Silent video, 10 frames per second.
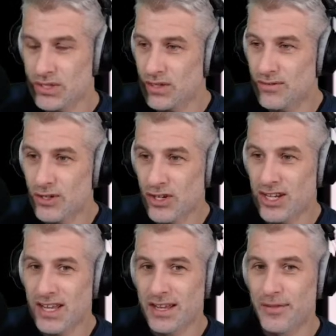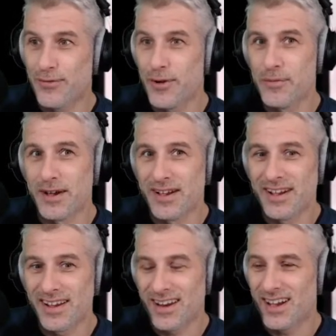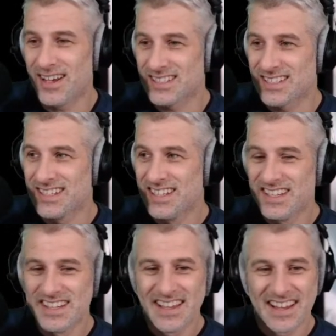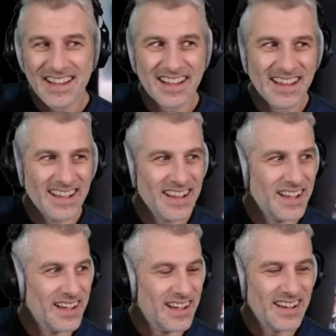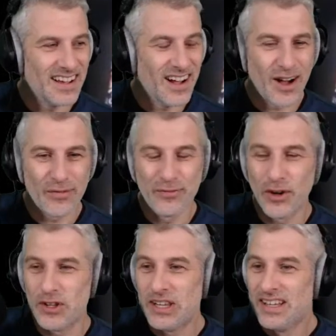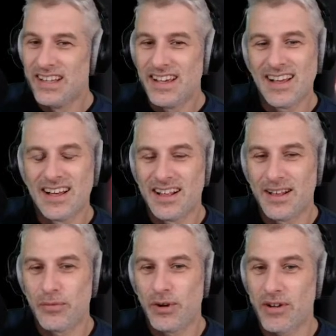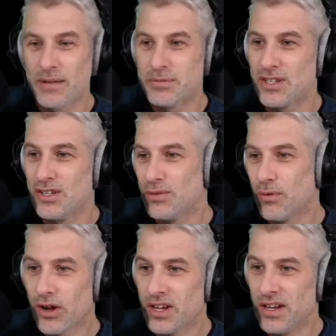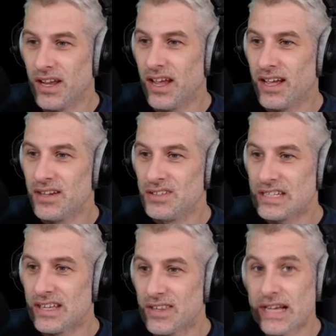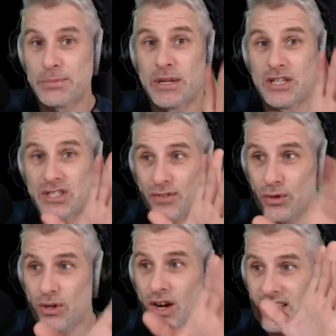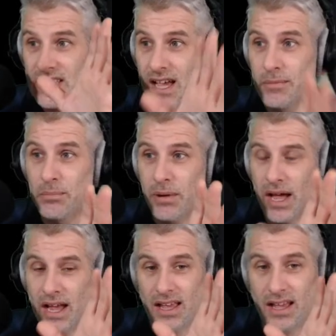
So if you're looking at it from a, a glass uh, uh, half full, uh, we're absolutely rocking it, and that's because of you guys coming back